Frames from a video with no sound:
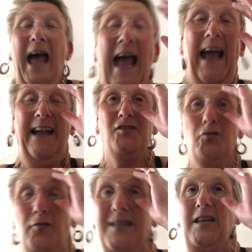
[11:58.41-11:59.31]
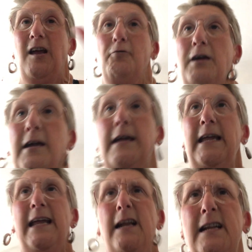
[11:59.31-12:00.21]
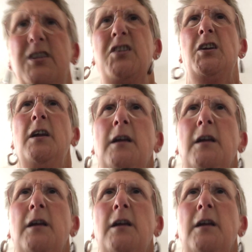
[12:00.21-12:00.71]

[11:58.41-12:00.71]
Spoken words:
and also English